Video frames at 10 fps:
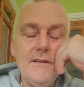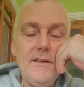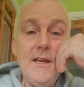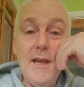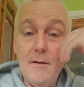
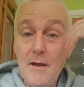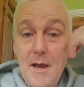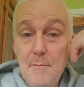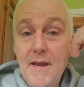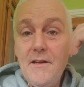Yeah,
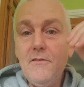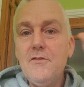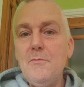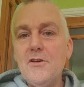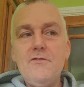I may not
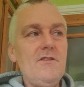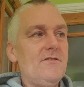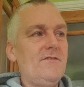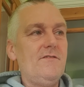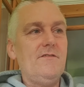come
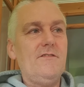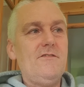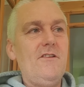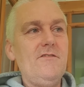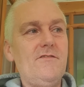across
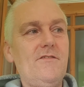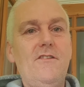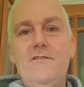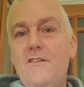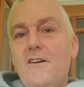
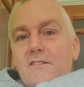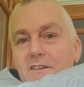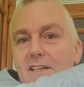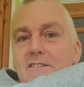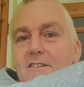
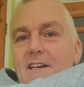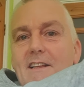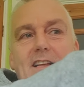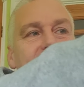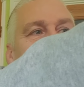on
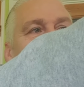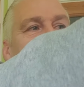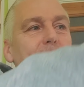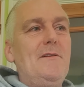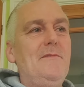internet like I
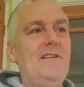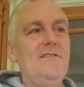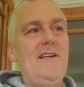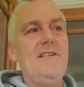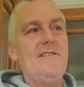suffer bad with
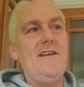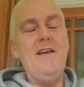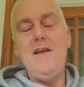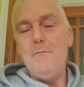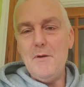
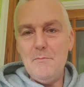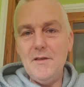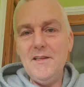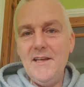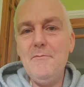anxiety, but
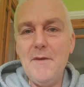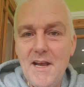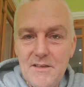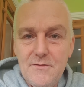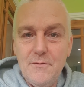believe me,
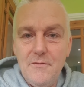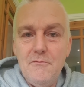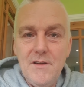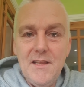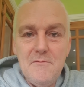I suffer
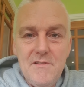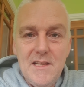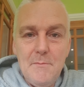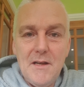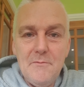really,
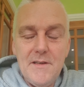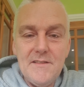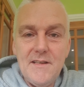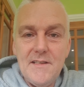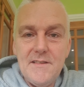really bad with
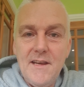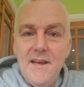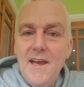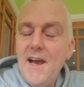anxiety.